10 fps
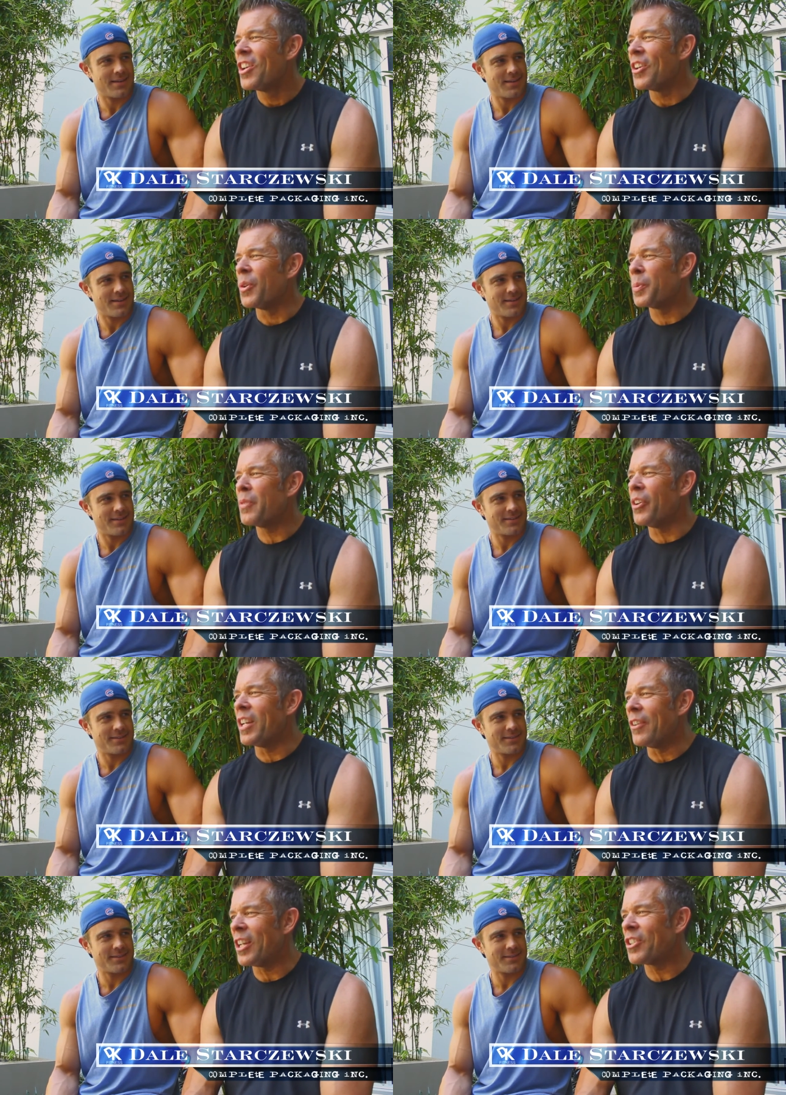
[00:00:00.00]
Speaker 1: you know, it's pretty
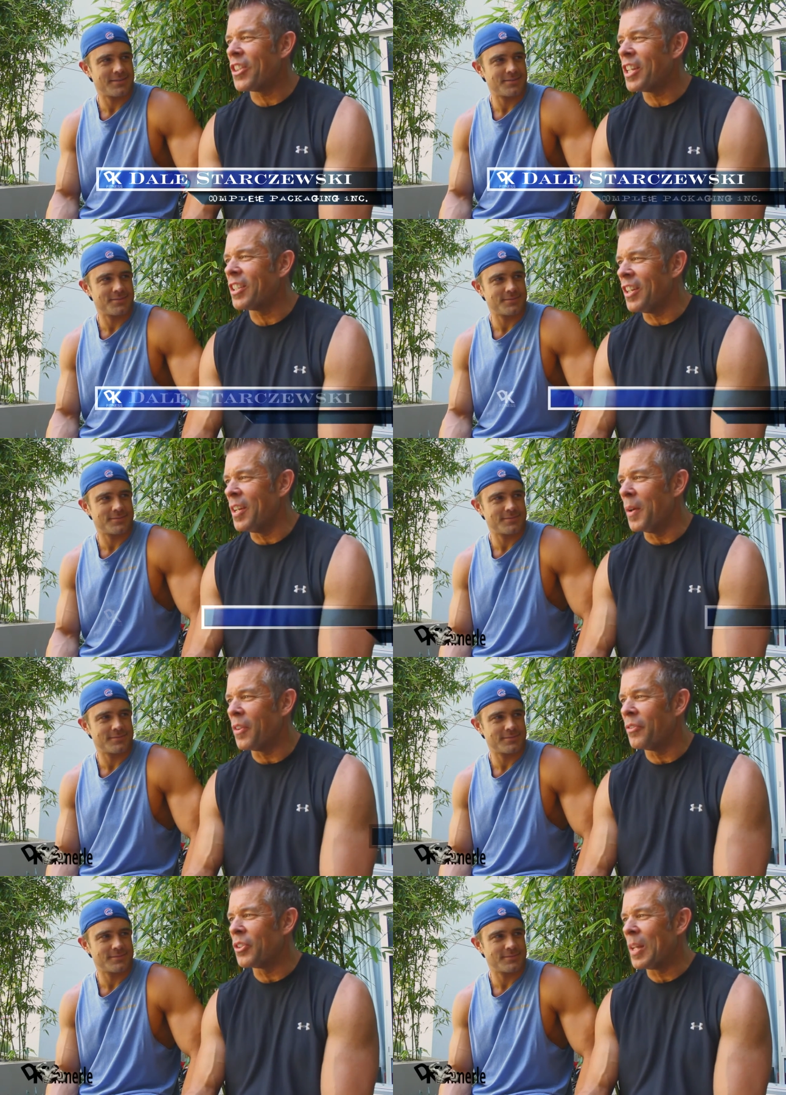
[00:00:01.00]
funny. I was actually thinking today
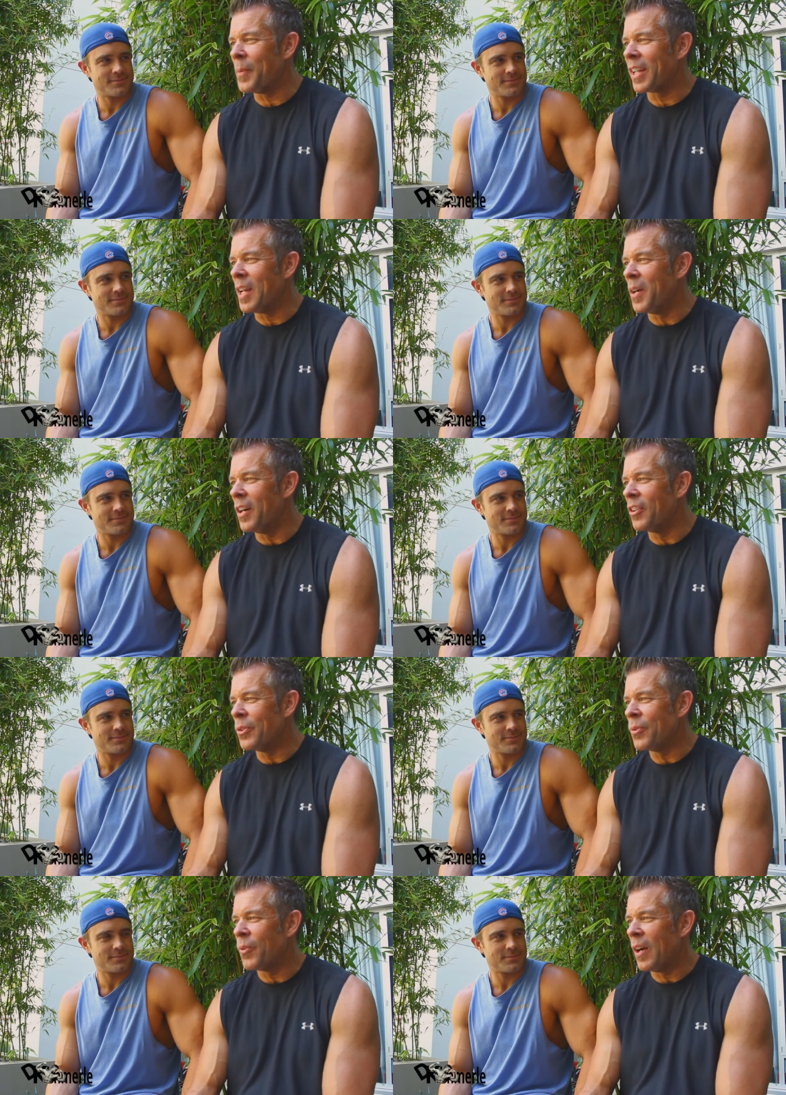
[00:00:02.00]
about the first time I came out,
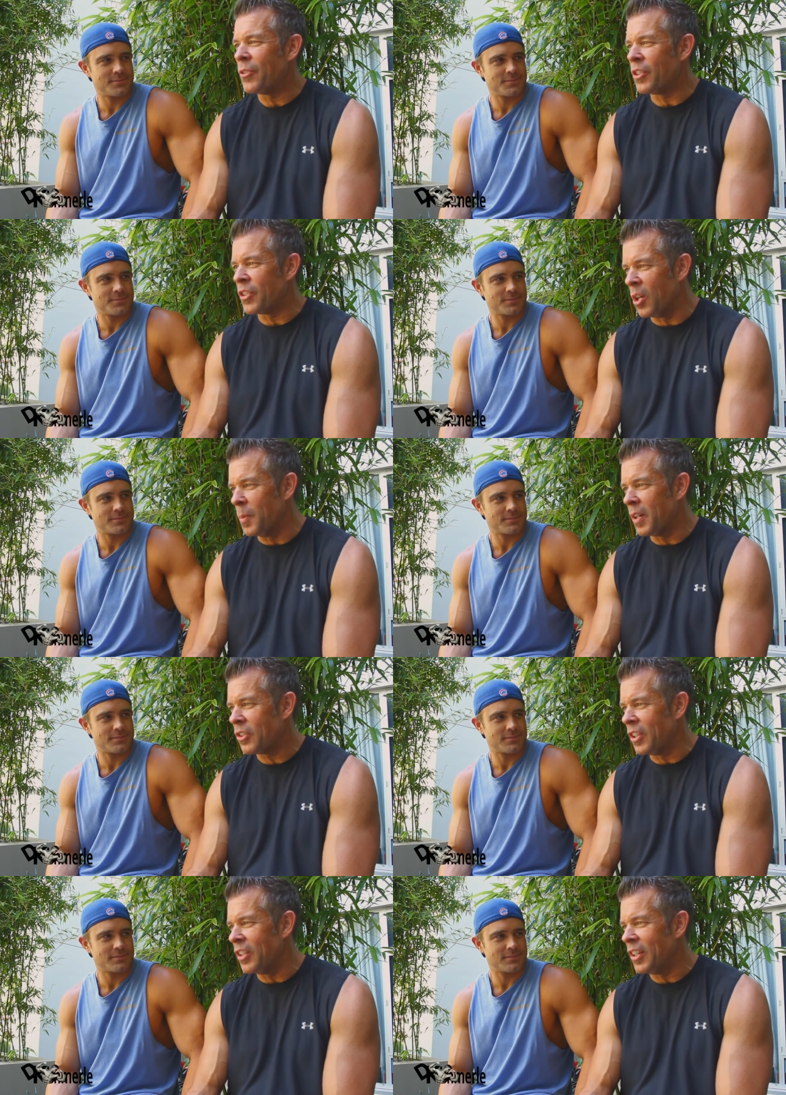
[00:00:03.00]
and you, I was at
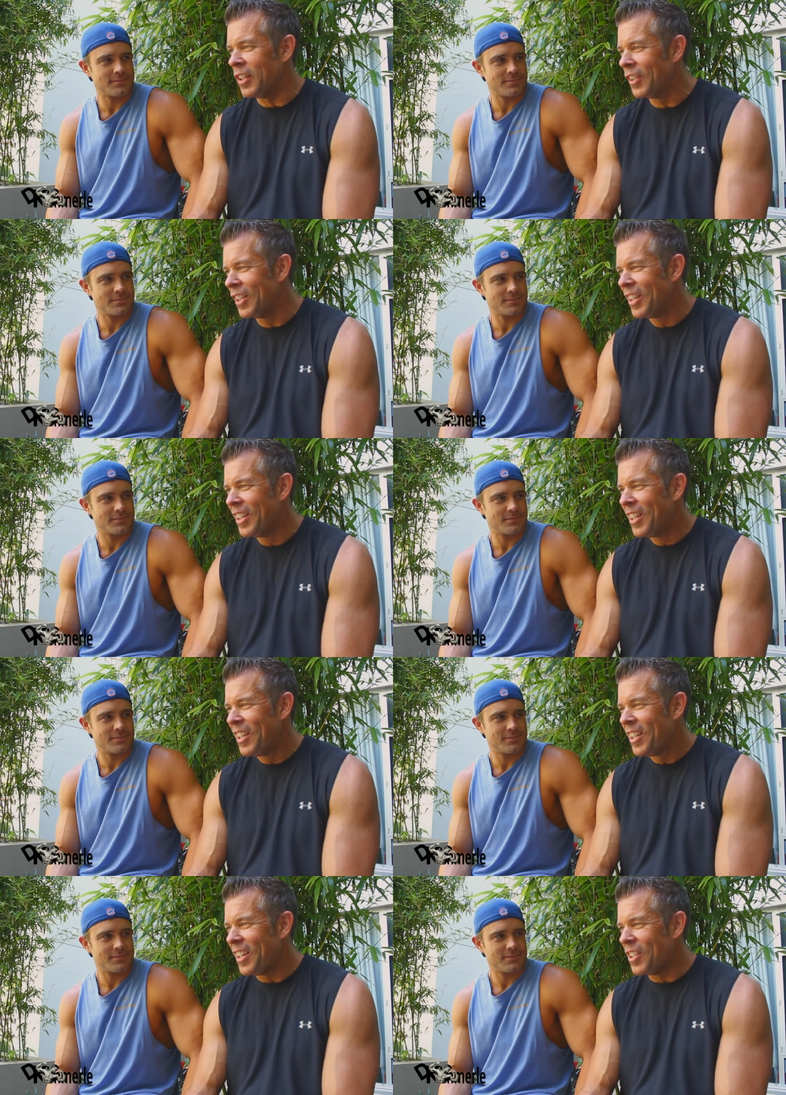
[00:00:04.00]
Starbucks sitting there,
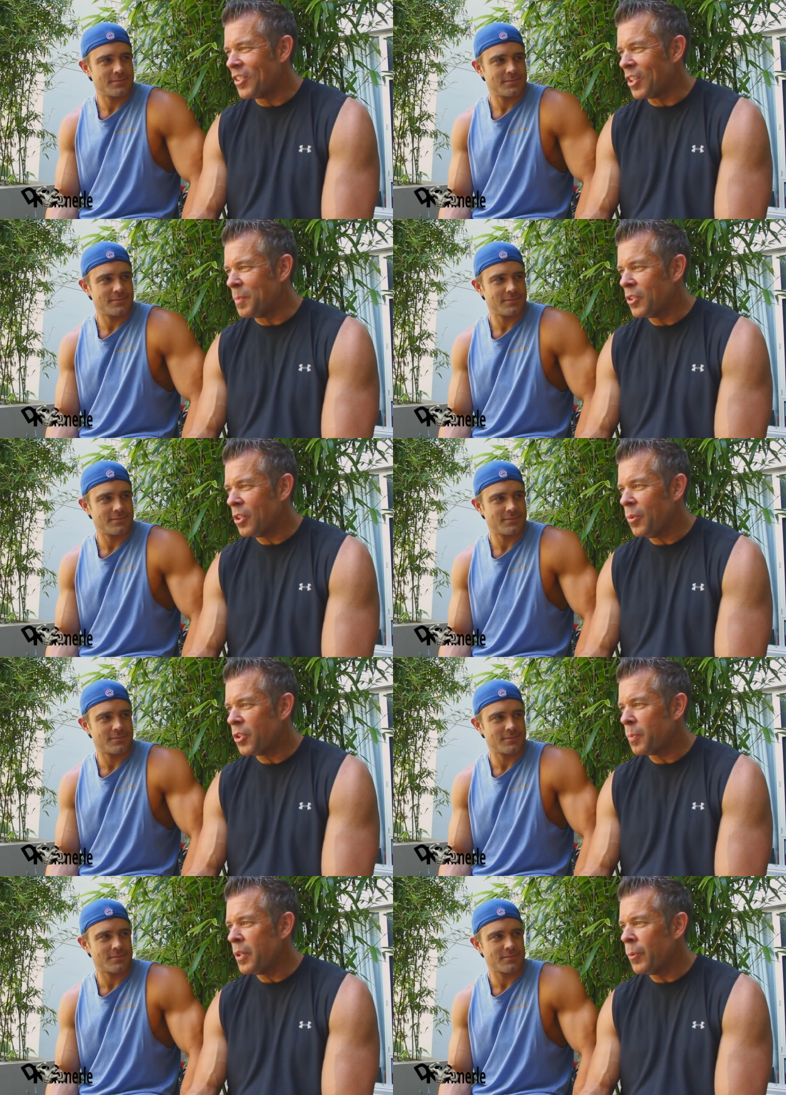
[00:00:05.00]
and you said to me, "So,
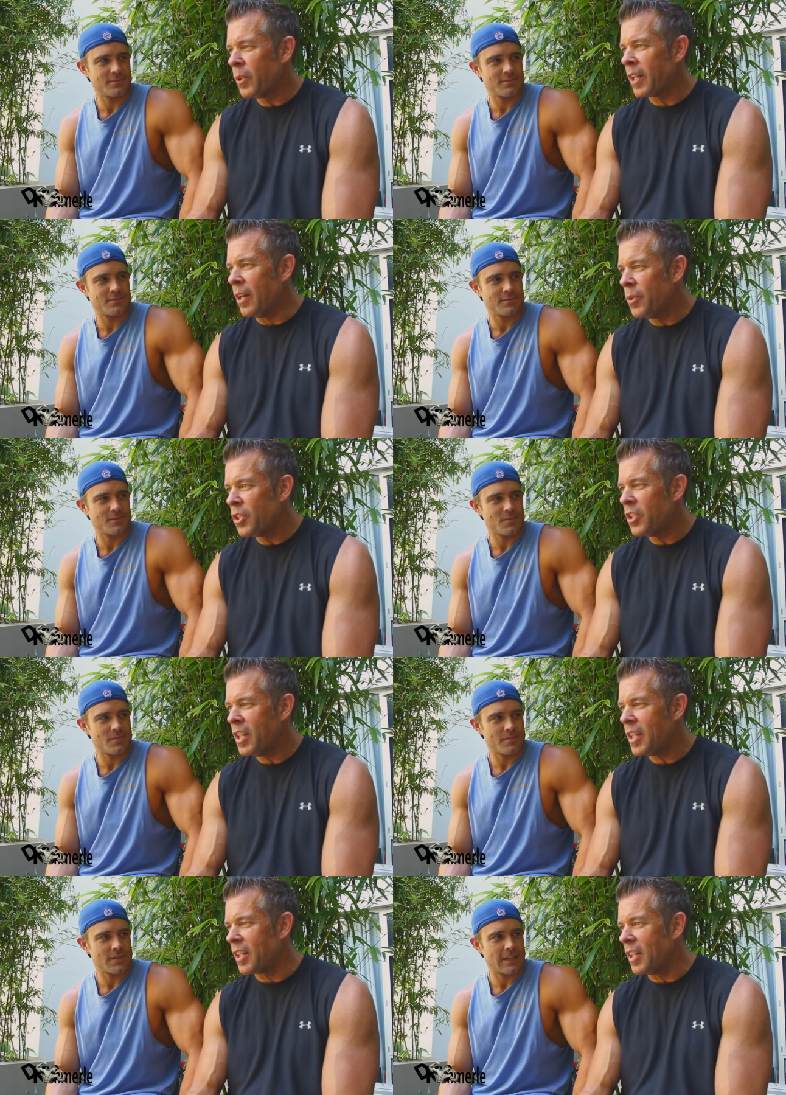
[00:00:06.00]
what's your pre-workout? What'd you
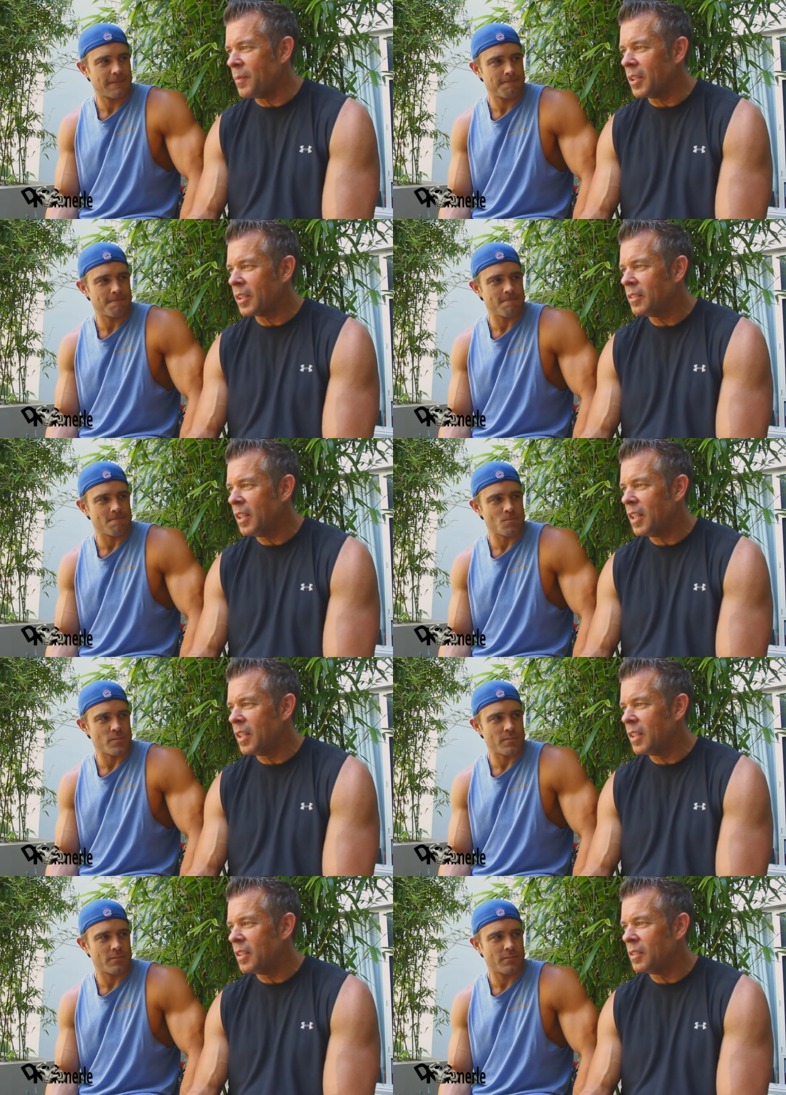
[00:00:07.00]
take?" And I'm like,
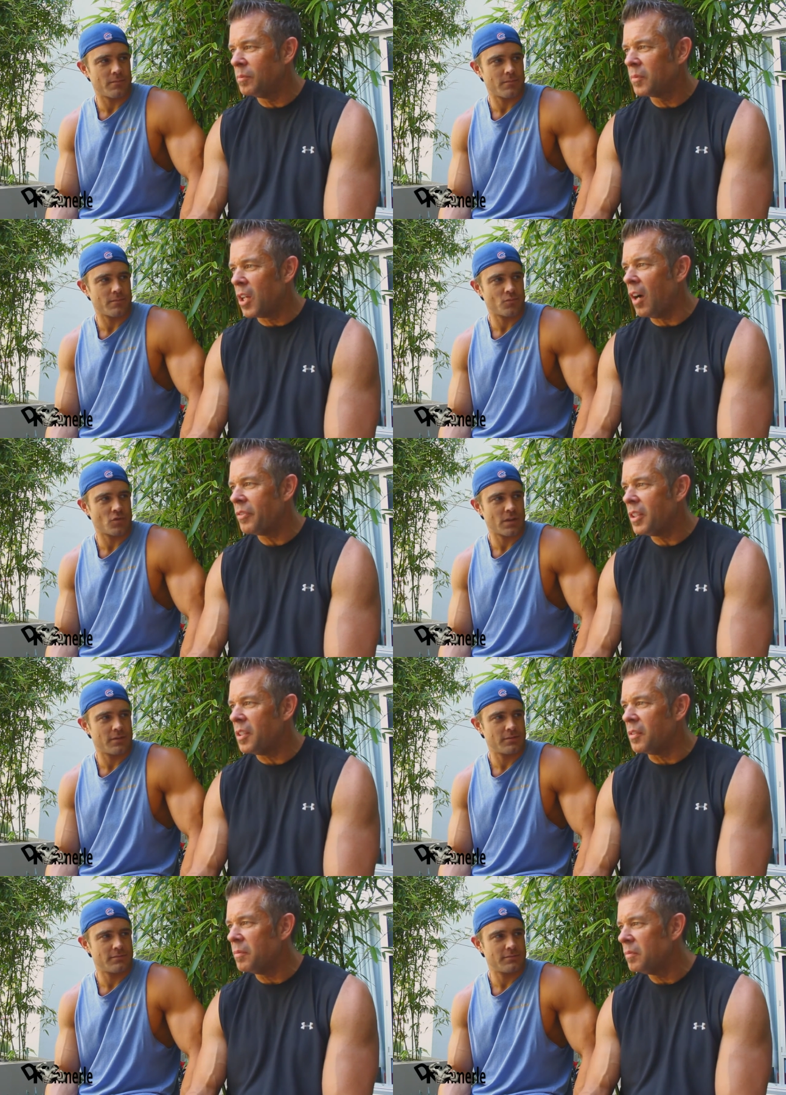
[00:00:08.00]
um,
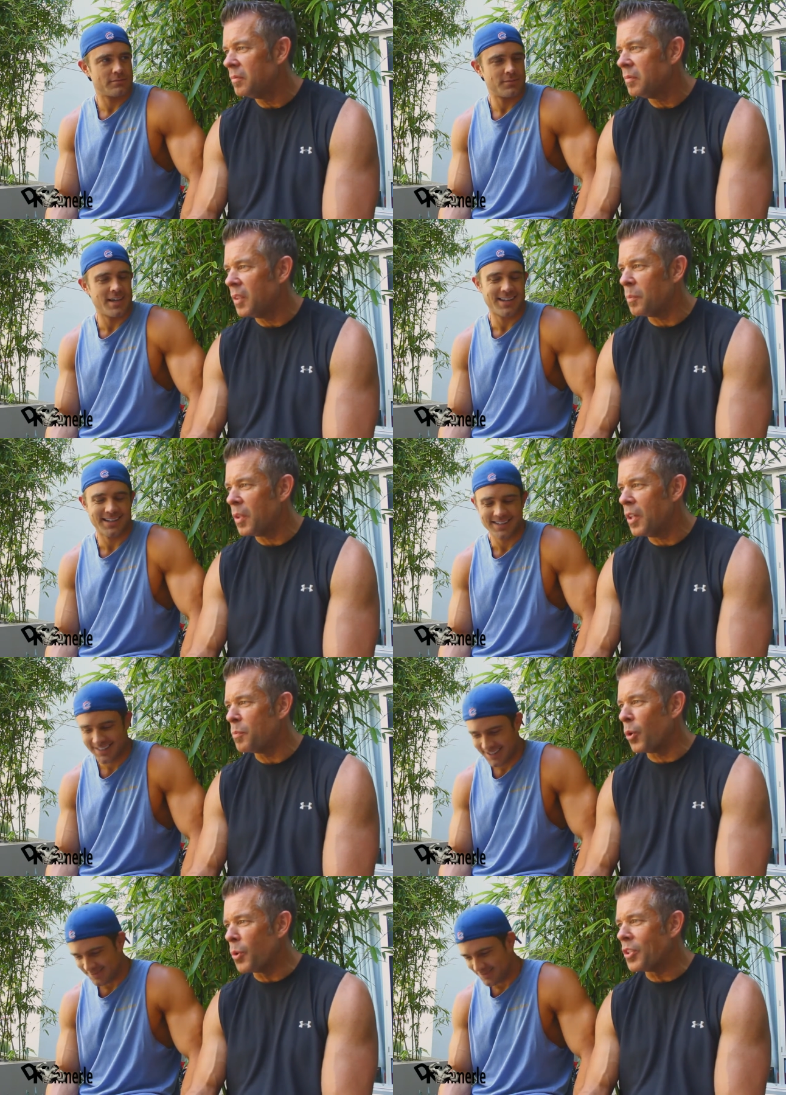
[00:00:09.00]
"Coffee and, and,
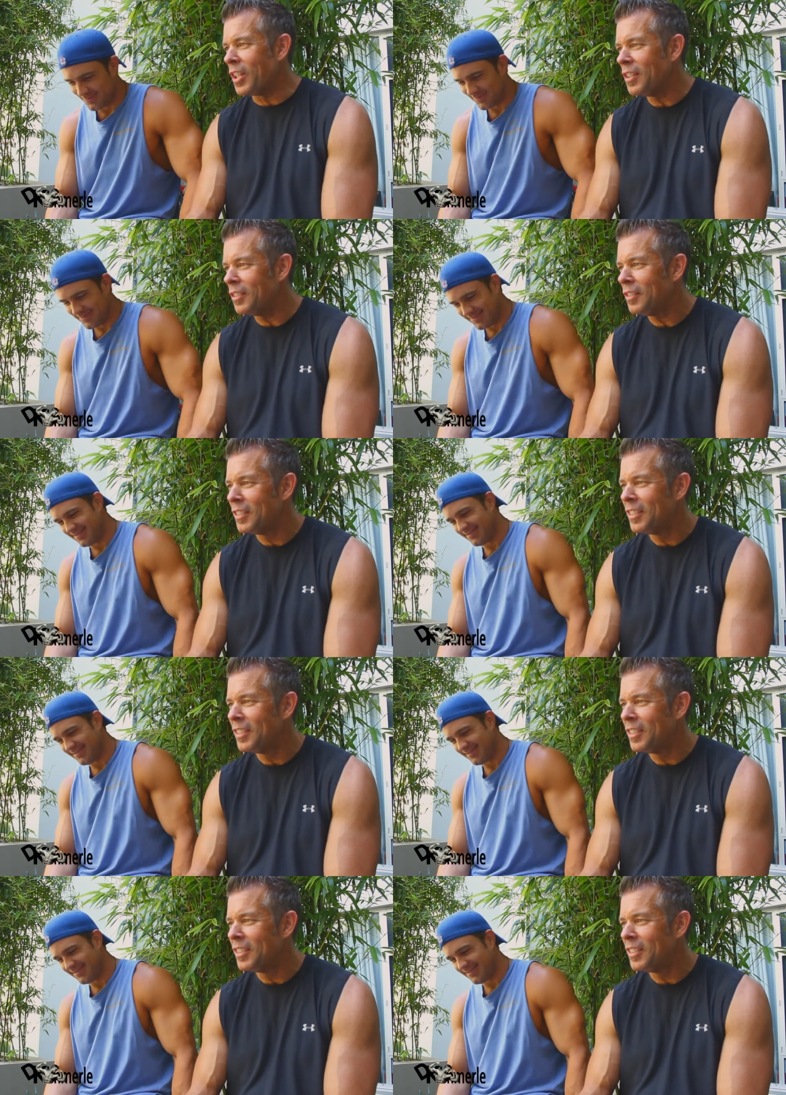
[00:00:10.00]
and protein."